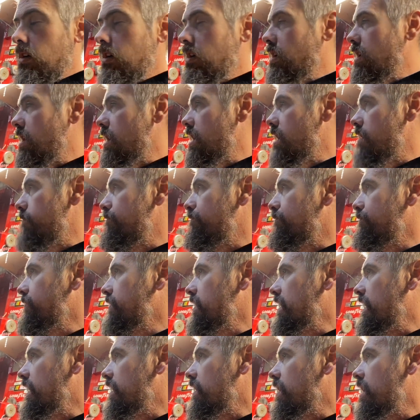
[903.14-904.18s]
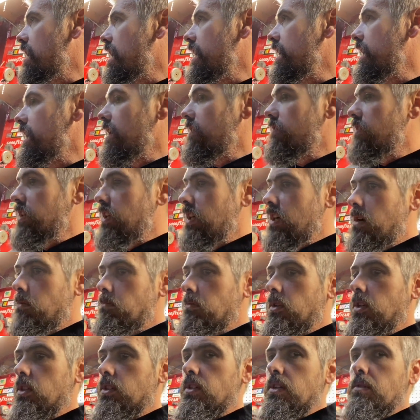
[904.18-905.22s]
um, and lining everything
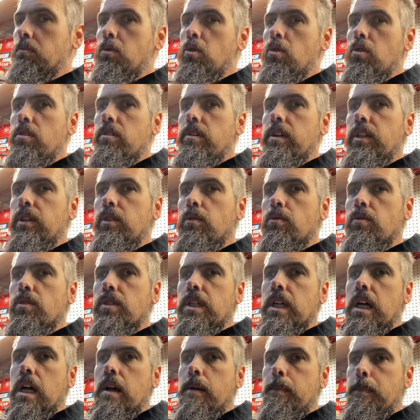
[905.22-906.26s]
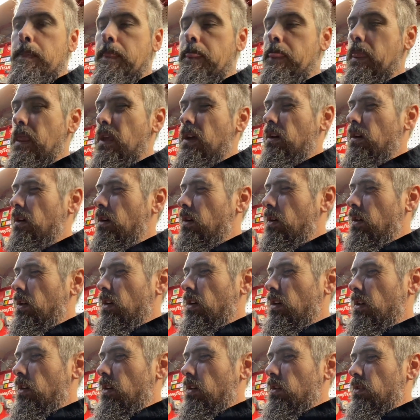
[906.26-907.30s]
up because I'm ordering those um,
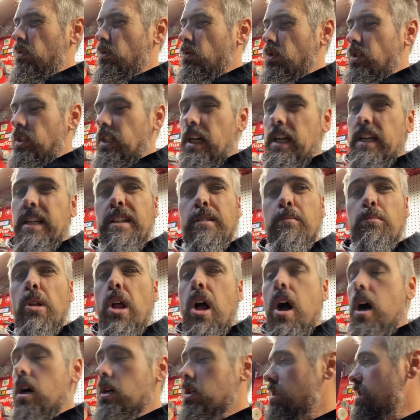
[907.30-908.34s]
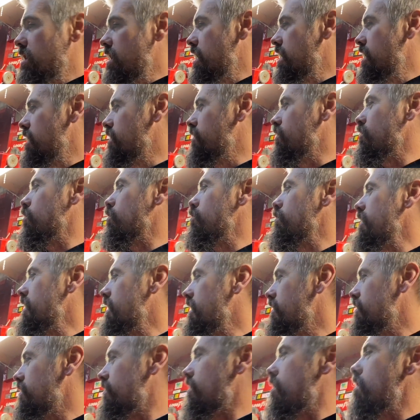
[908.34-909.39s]
those sanding blocks so we
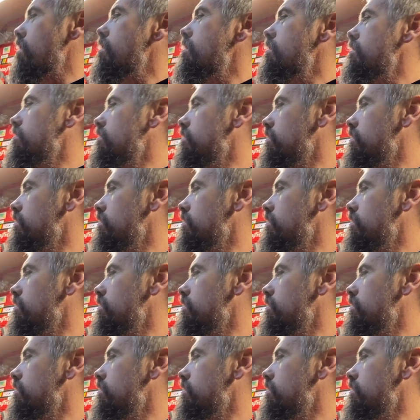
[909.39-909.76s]
can start